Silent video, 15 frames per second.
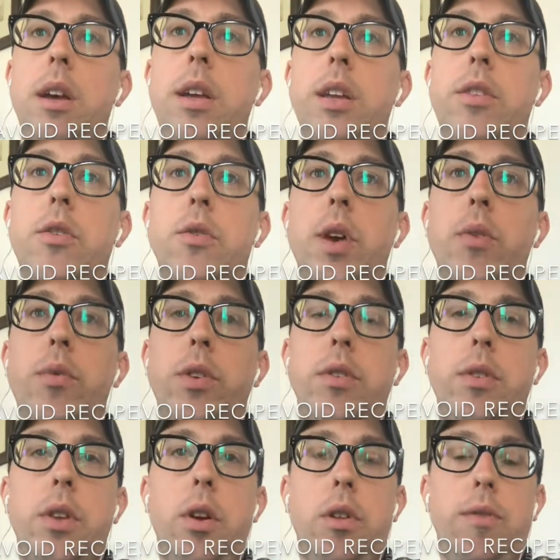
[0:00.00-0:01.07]
It's great when you
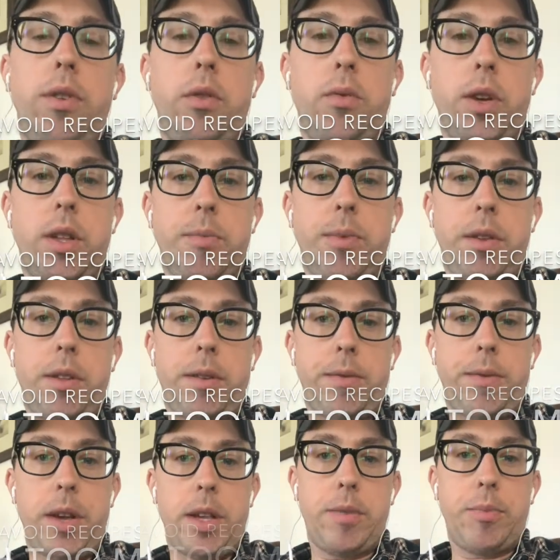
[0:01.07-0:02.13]
see all of these recipes on
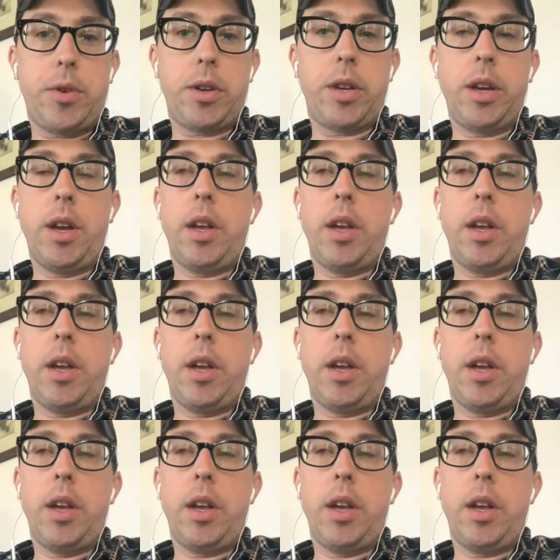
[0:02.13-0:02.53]
Facebook,